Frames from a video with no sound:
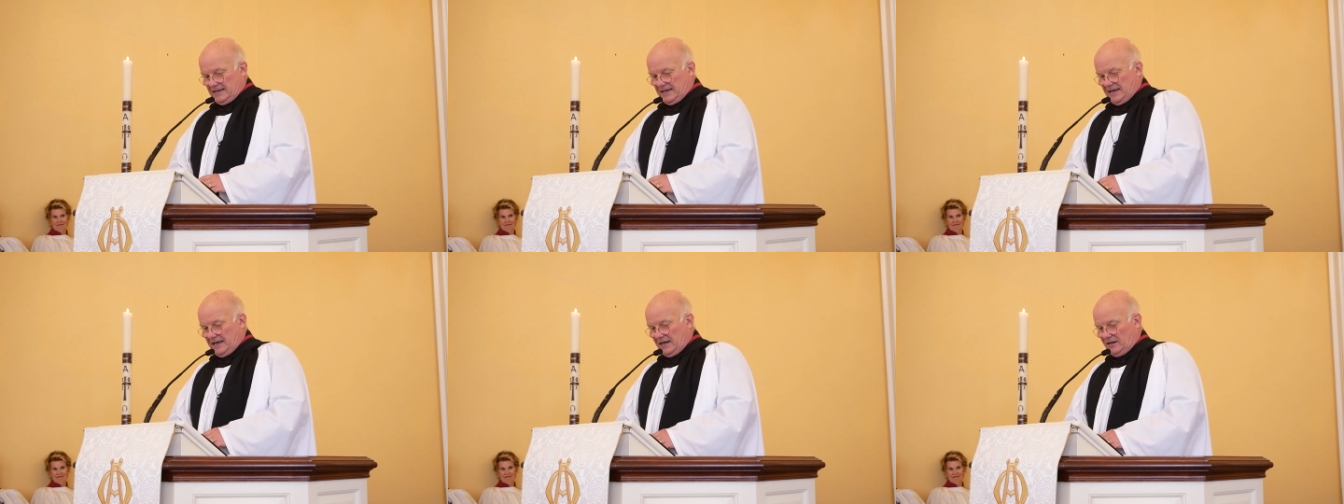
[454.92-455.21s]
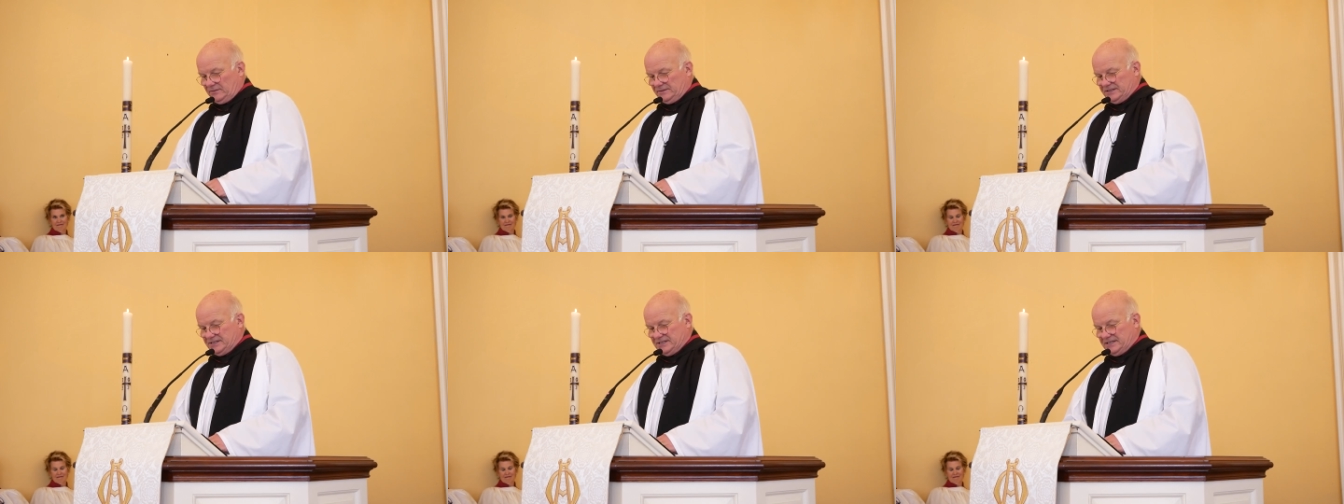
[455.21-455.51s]

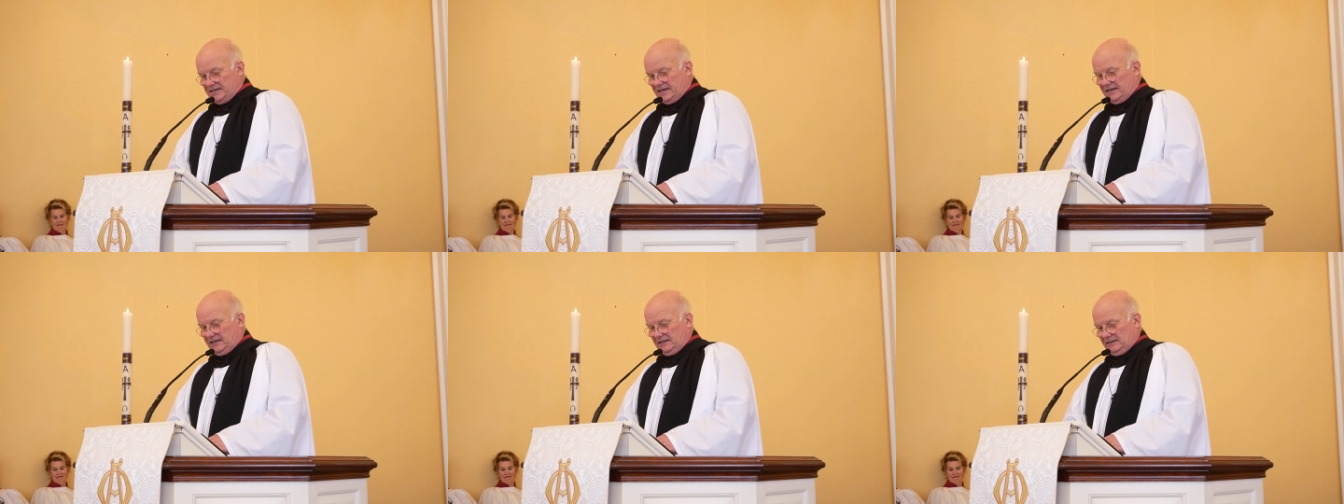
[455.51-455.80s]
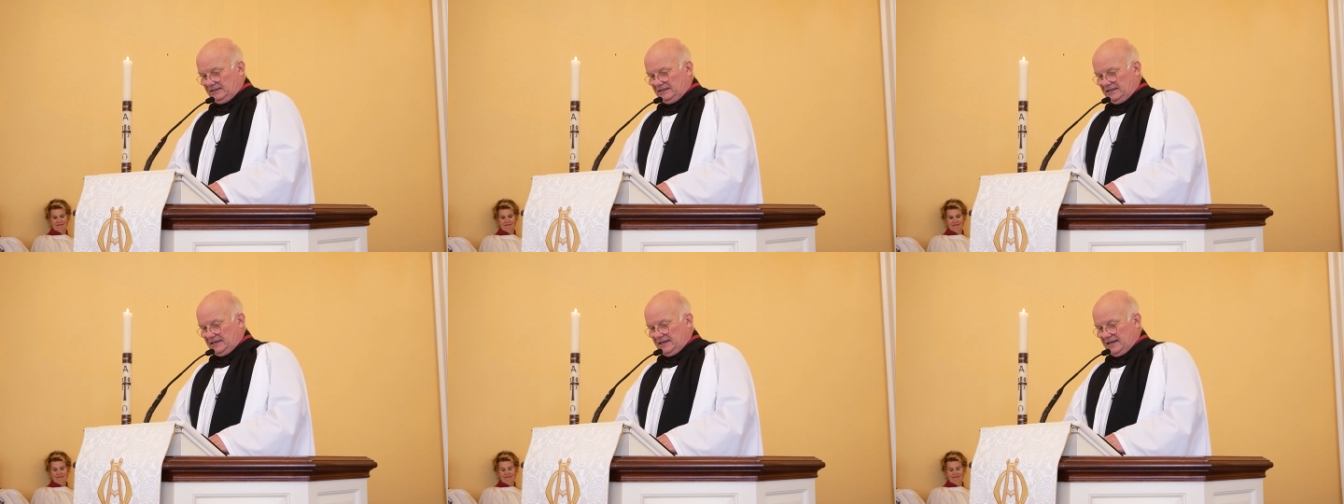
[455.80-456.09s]

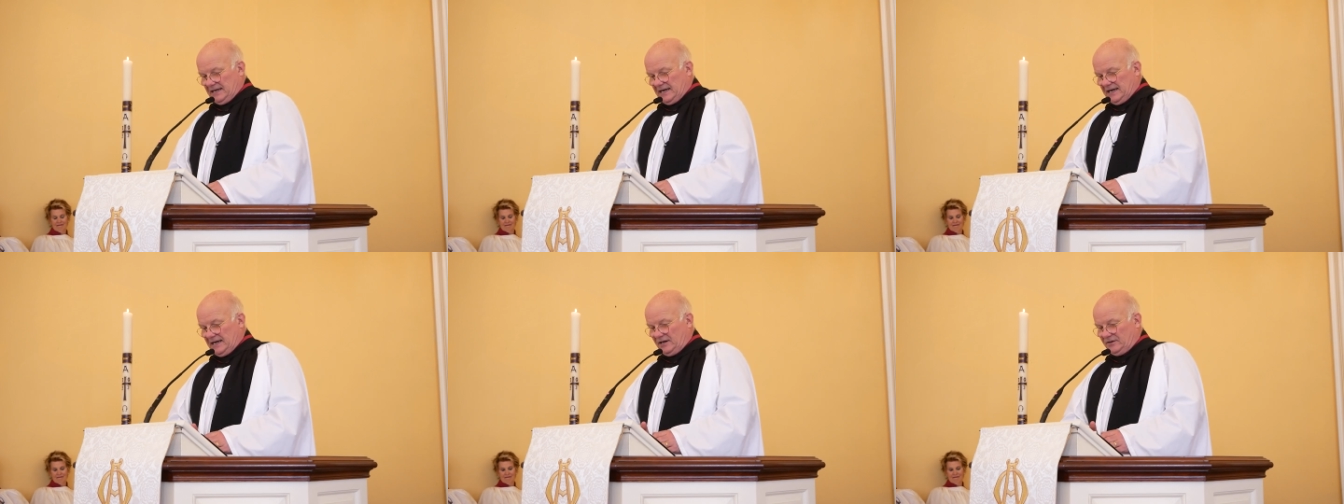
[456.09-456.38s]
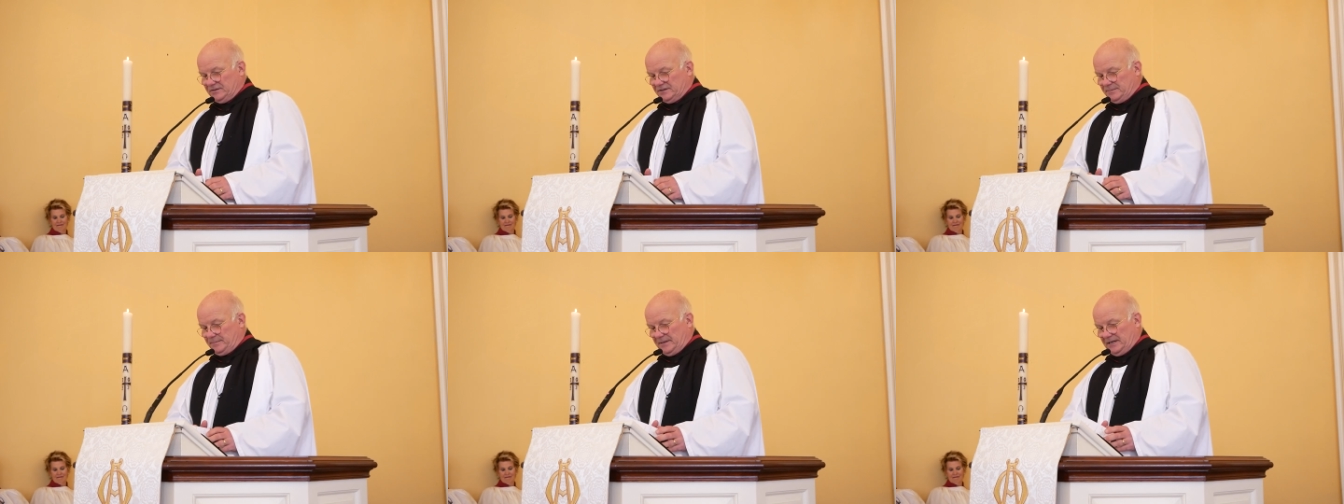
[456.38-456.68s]
Outsell,
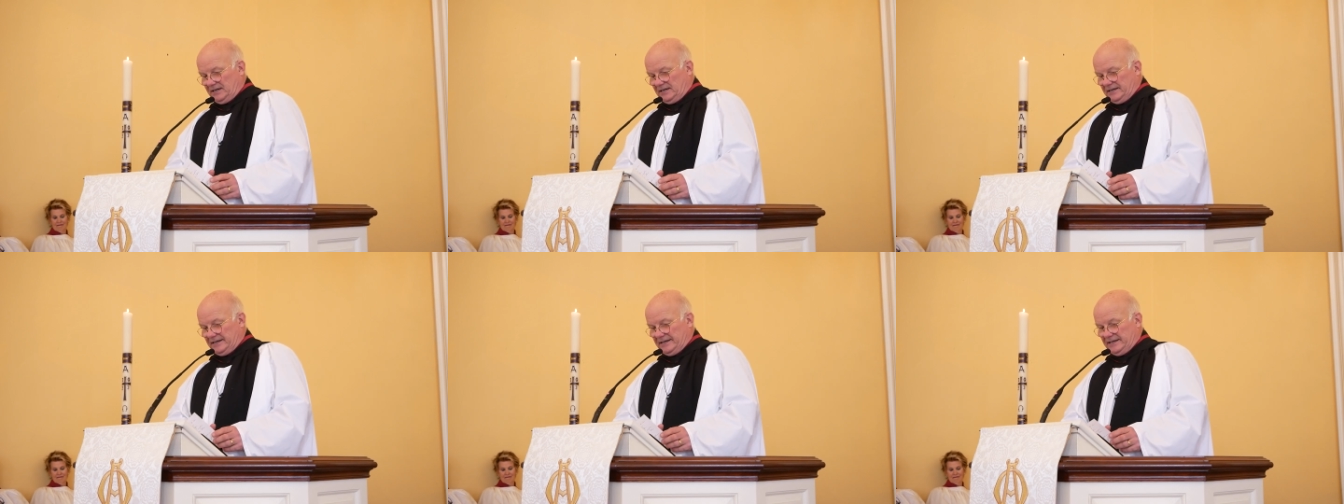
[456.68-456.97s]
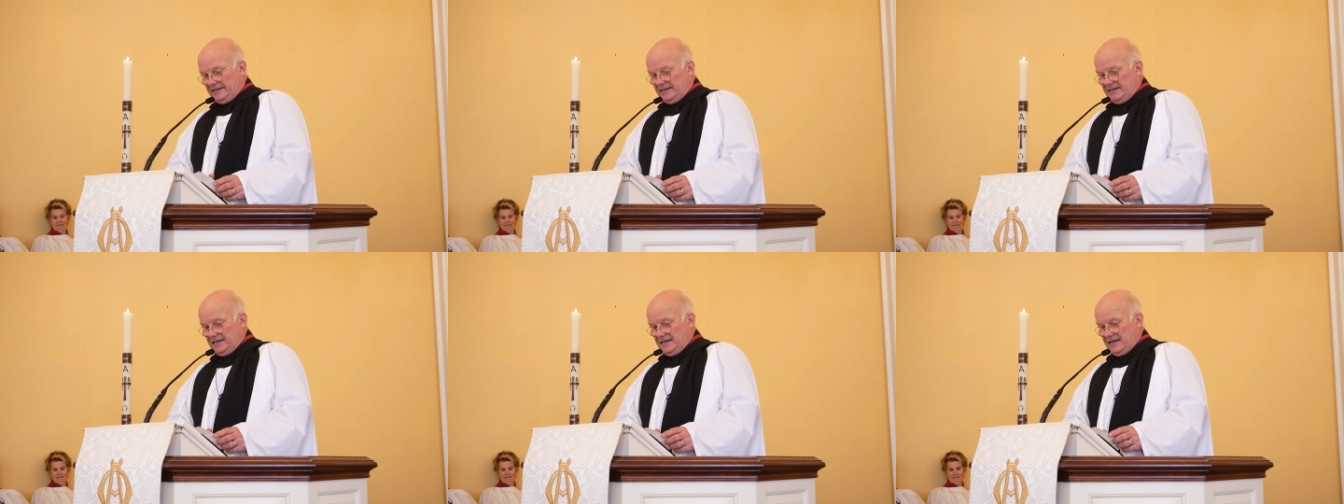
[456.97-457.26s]
outbuy,